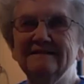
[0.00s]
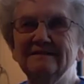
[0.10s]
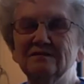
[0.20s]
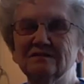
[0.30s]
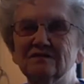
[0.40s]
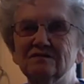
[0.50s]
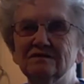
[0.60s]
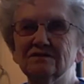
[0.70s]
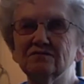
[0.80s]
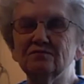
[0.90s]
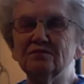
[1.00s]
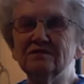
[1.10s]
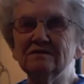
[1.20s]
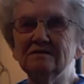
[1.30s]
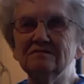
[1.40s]
He was always so
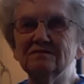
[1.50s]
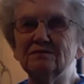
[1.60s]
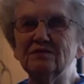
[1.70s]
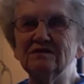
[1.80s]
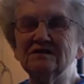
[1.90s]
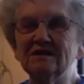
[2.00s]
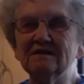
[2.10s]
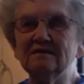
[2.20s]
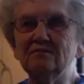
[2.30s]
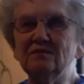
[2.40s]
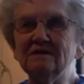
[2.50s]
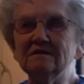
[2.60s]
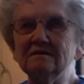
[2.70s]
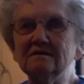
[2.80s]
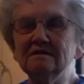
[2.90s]
appreciated
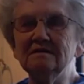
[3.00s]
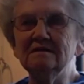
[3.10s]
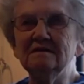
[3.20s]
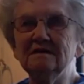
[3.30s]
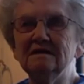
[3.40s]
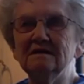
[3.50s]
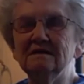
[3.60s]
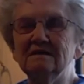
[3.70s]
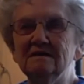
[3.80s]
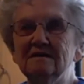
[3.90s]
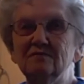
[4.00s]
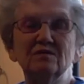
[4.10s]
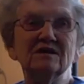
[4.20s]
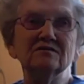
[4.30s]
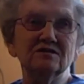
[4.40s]
being,
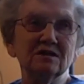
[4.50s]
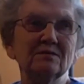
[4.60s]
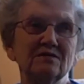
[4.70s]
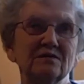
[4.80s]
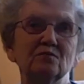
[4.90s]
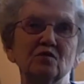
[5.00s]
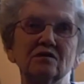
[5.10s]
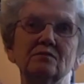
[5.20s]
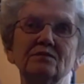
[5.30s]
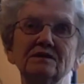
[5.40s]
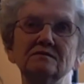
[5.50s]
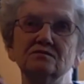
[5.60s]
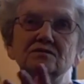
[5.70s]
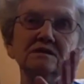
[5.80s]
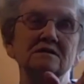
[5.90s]
because some of them were
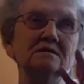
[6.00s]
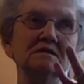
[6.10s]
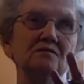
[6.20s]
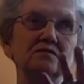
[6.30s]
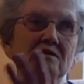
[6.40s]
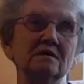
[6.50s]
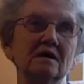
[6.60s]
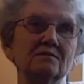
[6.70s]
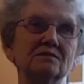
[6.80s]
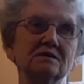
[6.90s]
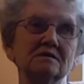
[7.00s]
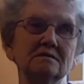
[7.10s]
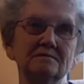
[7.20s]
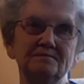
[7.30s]
abused that were adopted.